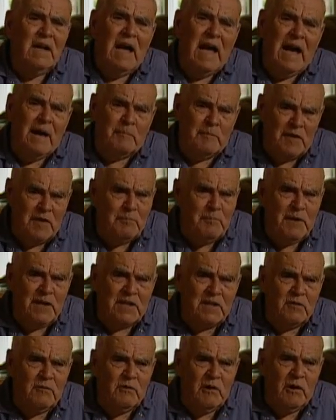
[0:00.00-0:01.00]
happened to
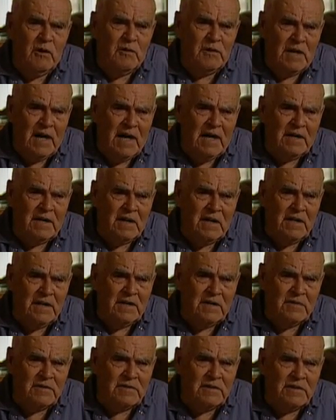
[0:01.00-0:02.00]
pick the wrong kind of
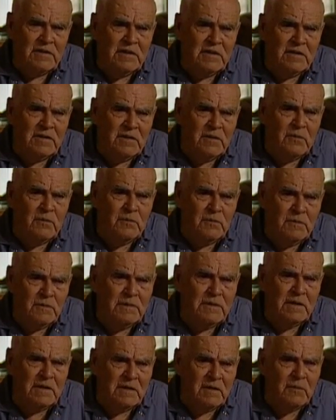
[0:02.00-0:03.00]
leaders. It didn't know
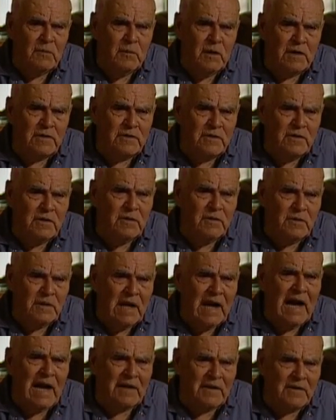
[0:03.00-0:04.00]
didn't know what to do
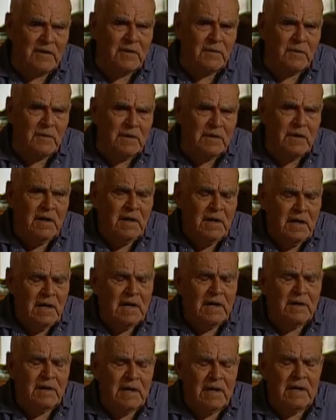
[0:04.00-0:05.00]
and how to do it,
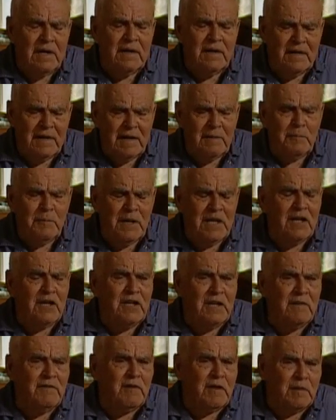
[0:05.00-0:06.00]
and and it'd been a
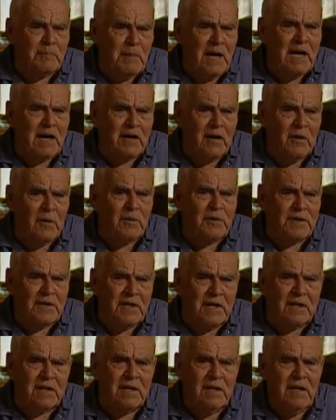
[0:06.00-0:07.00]
different matter
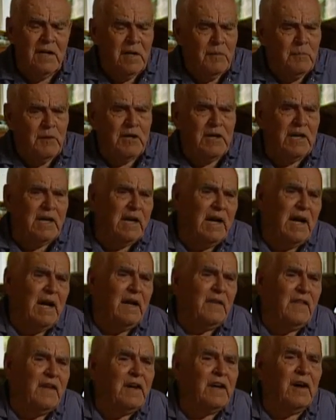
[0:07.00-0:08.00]
altogether. But
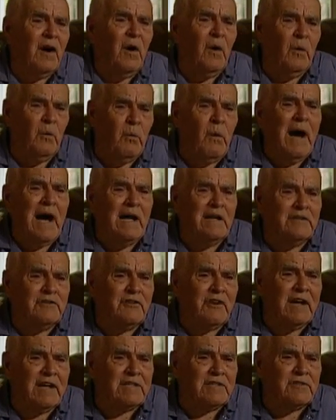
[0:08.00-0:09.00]
anyhow, they called wild
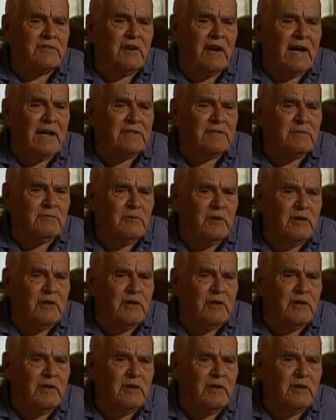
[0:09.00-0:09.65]
strikes strikes and